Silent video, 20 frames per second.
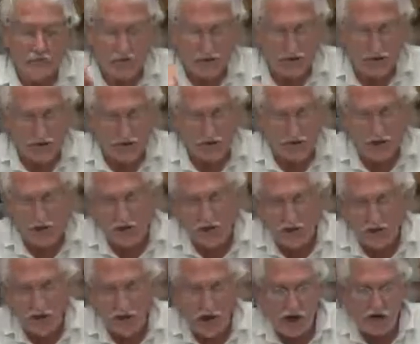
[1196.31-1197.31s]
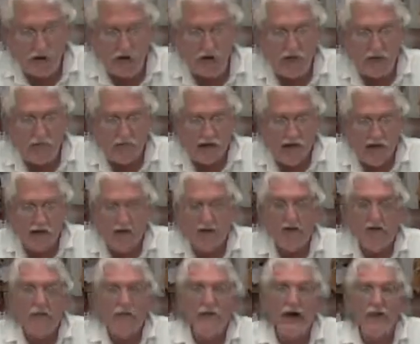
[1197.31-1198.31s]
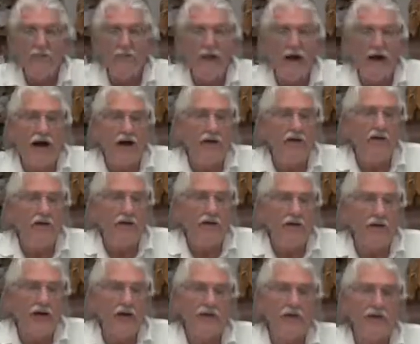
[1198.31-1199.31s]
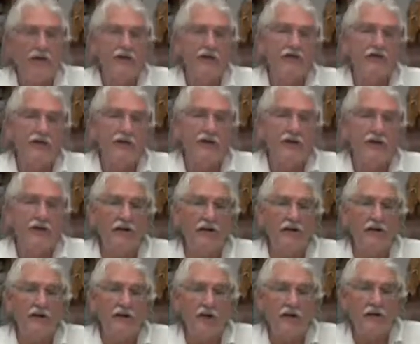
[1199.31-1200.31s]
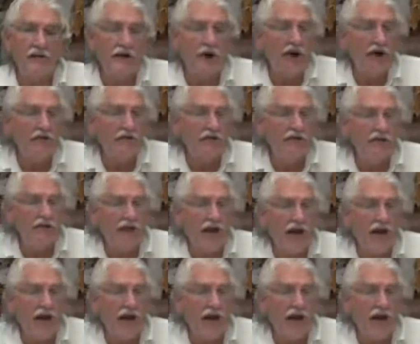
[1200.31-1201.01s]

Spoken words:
because you're talking about carbohydrate digestion here, and you're having a